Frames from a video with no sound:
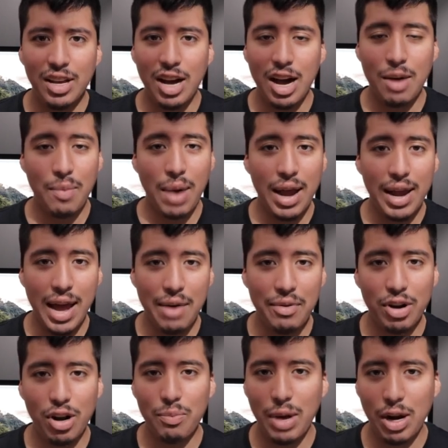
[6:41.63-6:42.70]
Um, I have
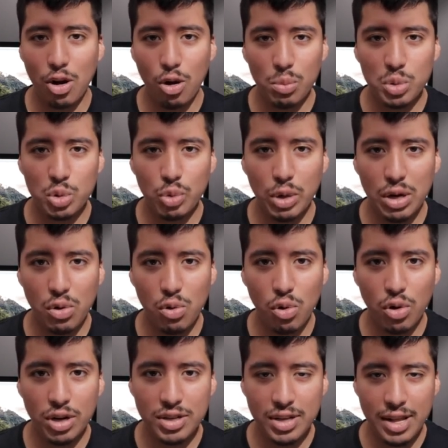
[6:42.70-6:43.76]
it on my home screen of
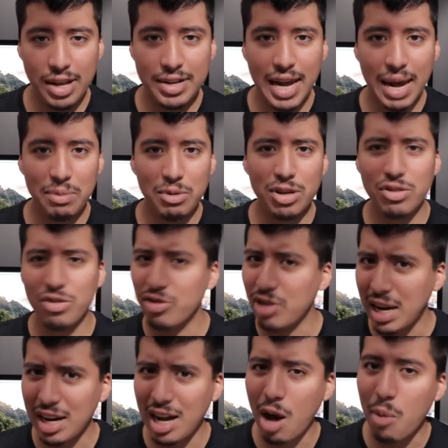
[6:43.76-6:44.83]
course this app just to
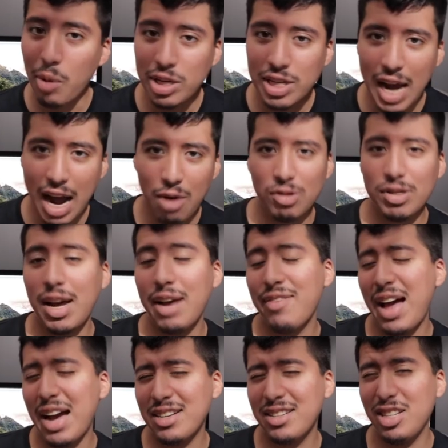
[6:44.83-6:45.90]
track how much hours I've
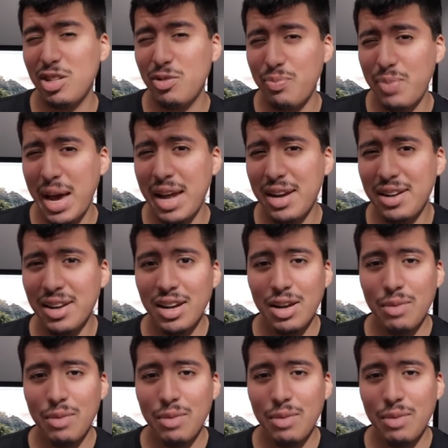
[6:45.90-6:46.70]
actually spent